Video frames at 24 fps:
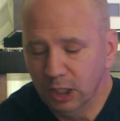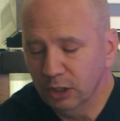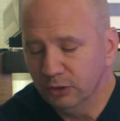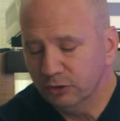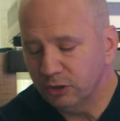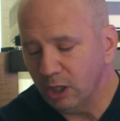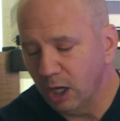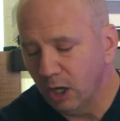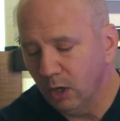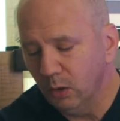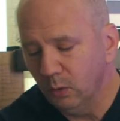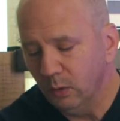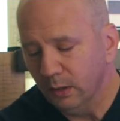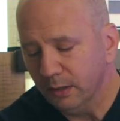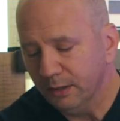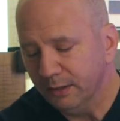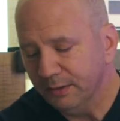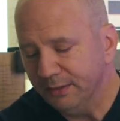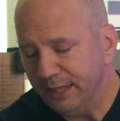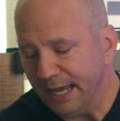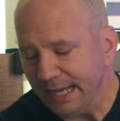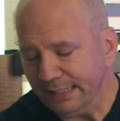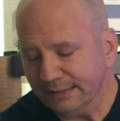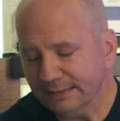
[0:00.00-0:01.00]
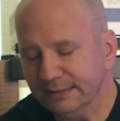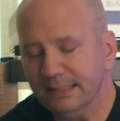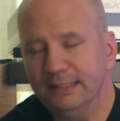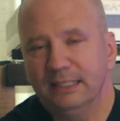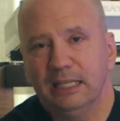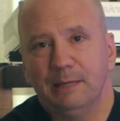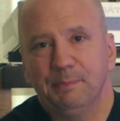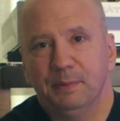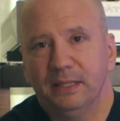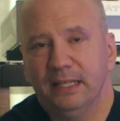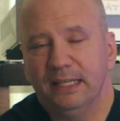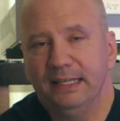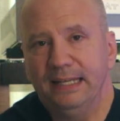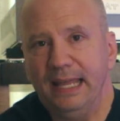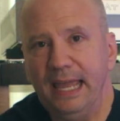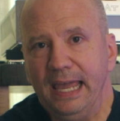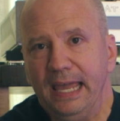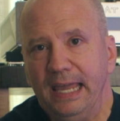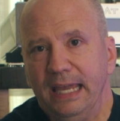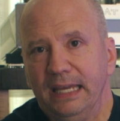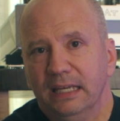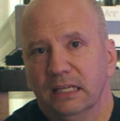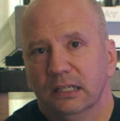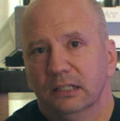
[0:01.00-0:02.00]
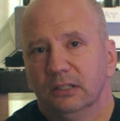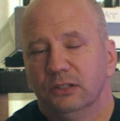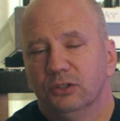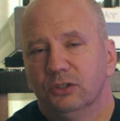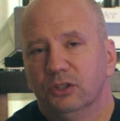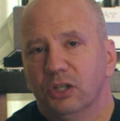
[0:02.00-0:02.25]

So that's the tip of the day.